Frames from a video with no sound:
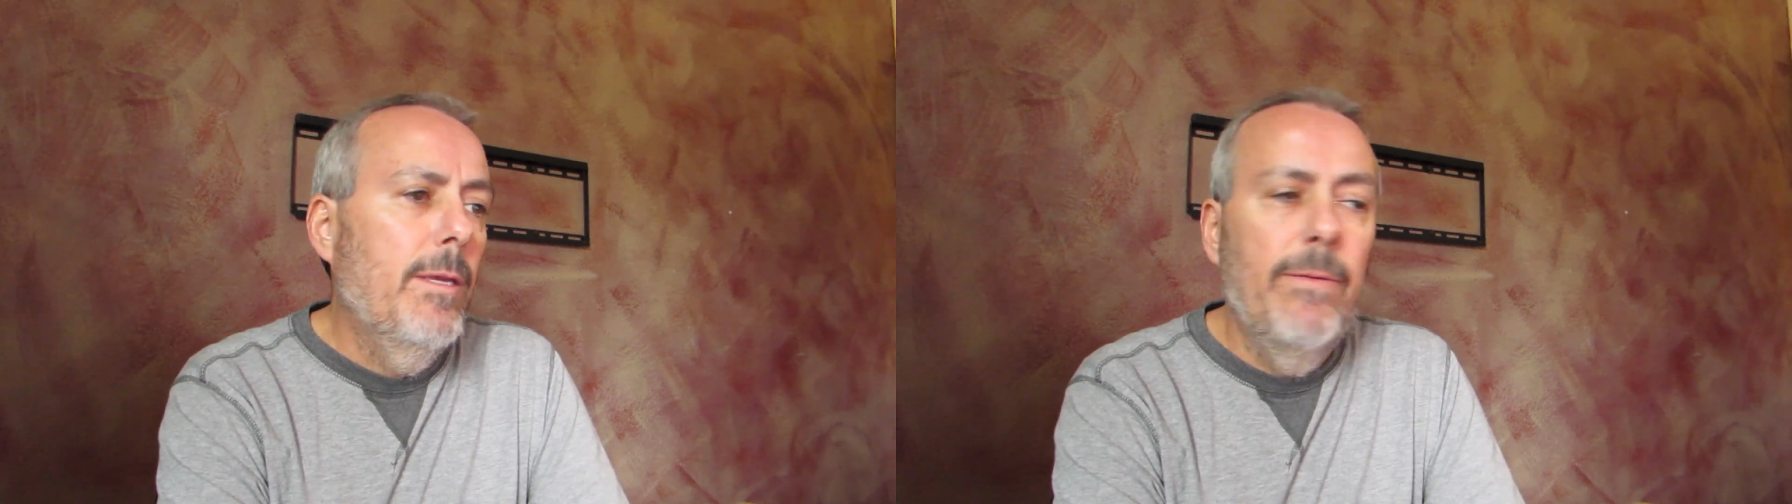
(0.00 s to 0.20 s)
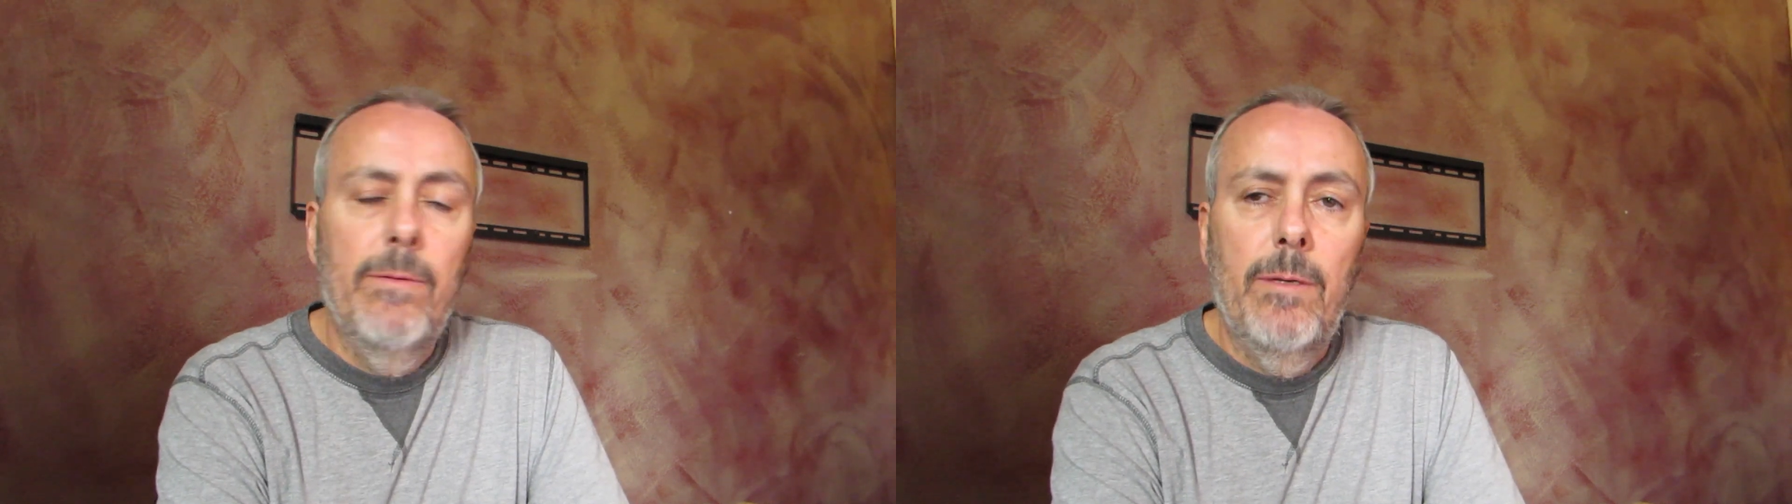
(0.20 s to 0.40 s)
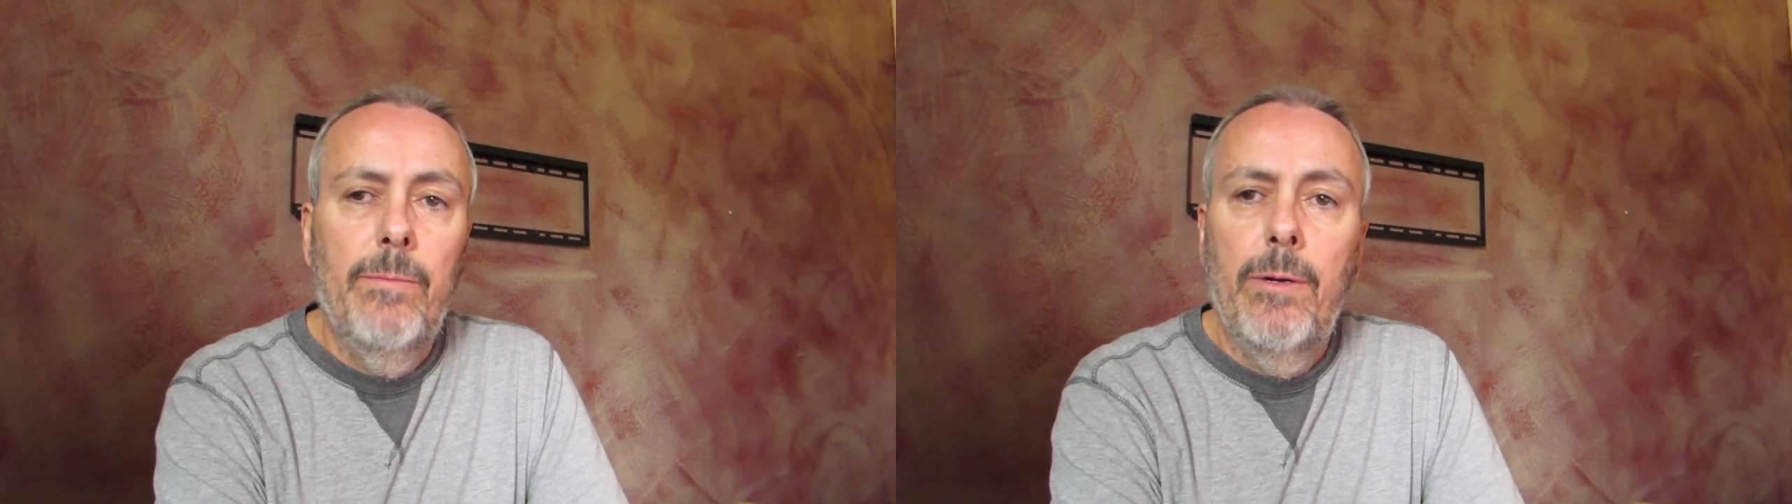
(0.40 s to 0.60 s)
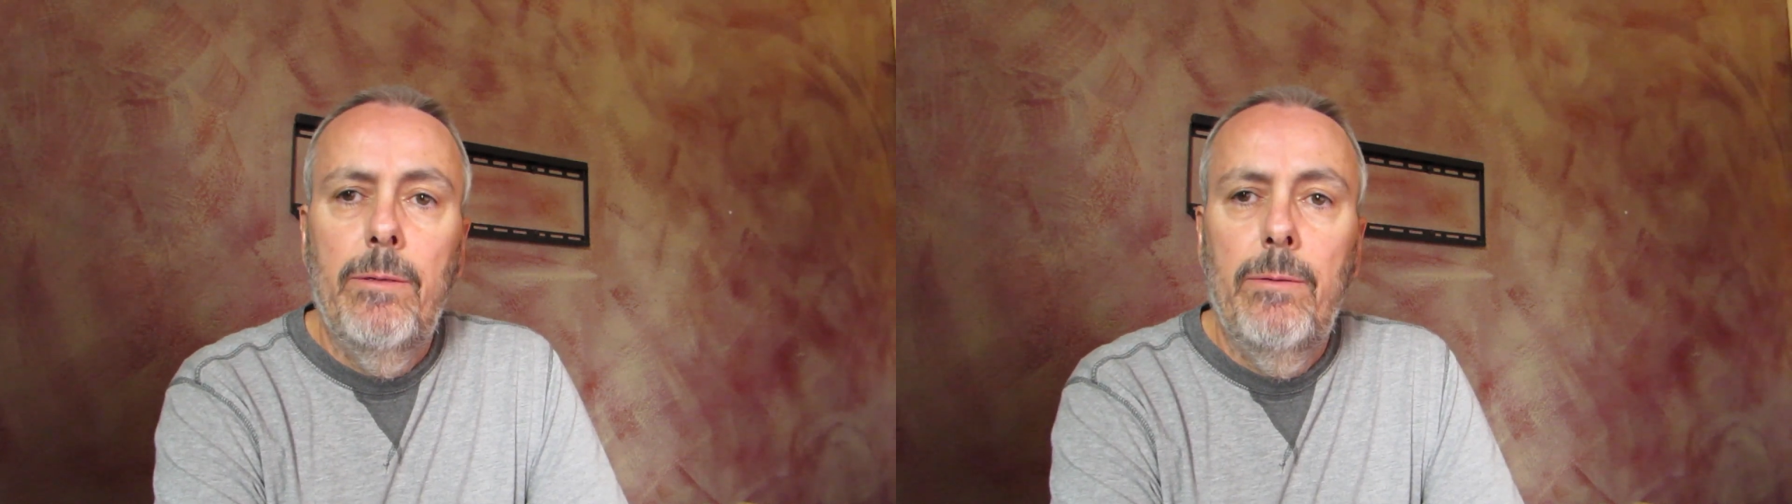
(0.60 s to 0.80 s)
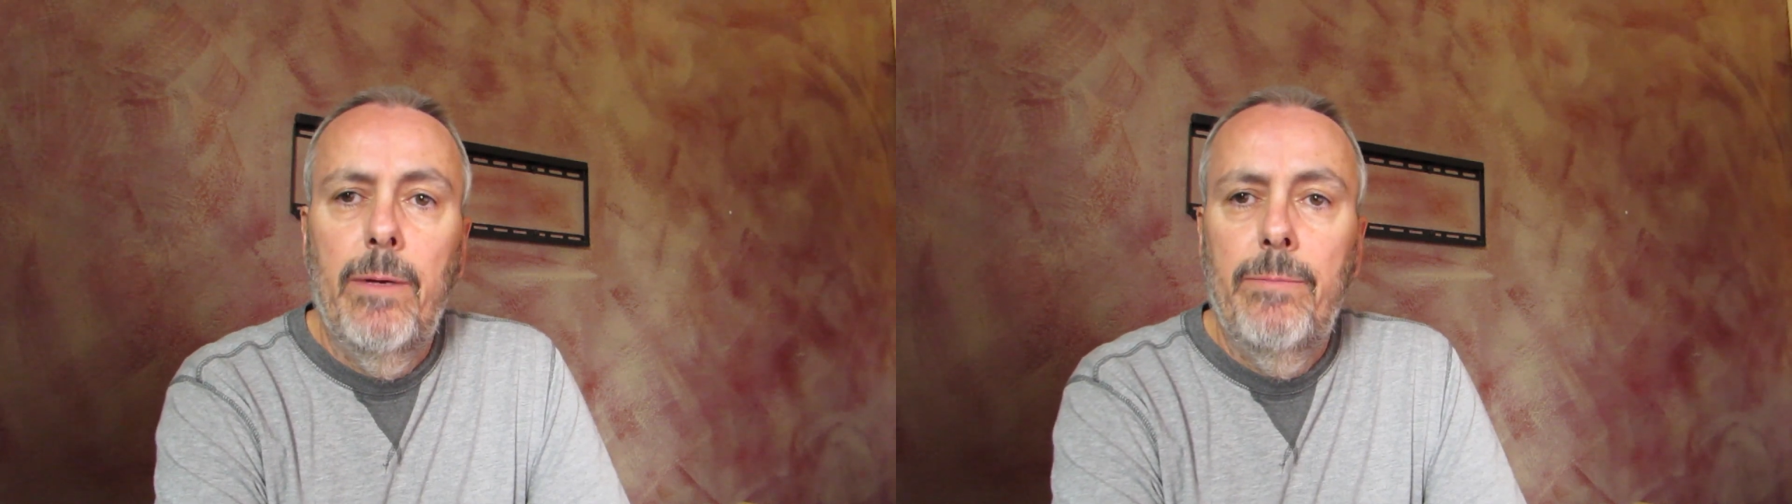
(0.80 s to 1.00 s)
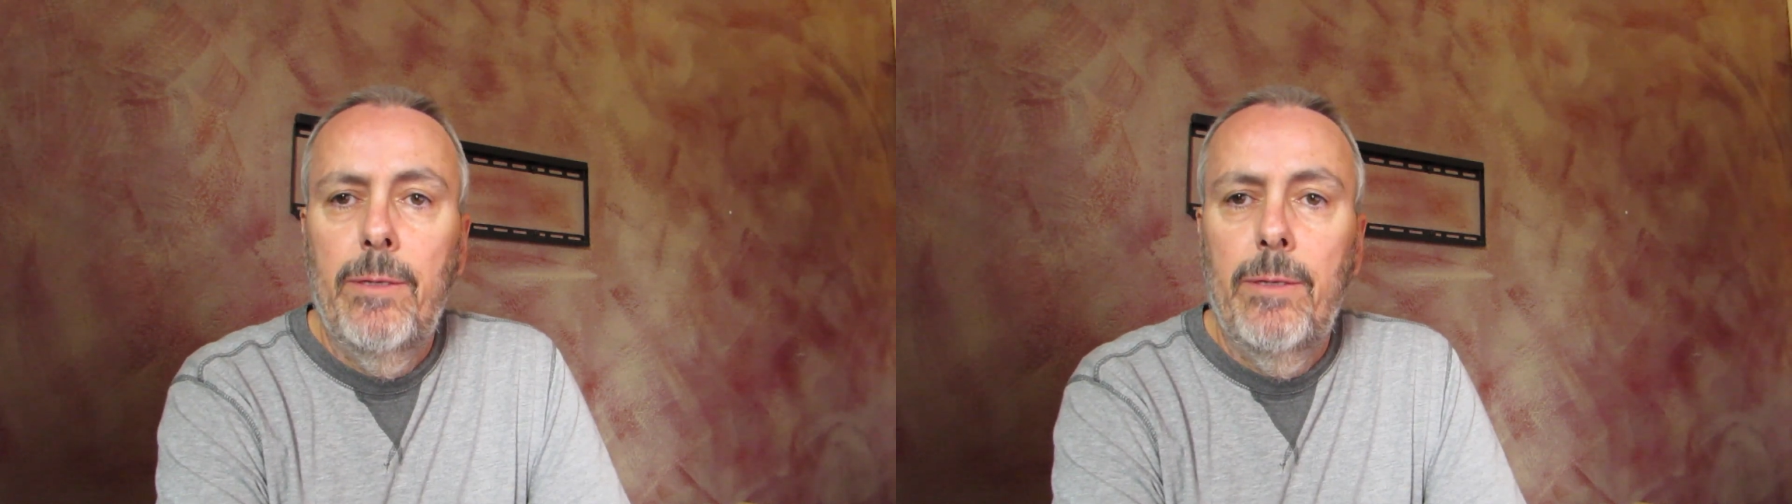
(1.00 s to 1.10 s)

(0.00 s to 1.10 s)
even compared to my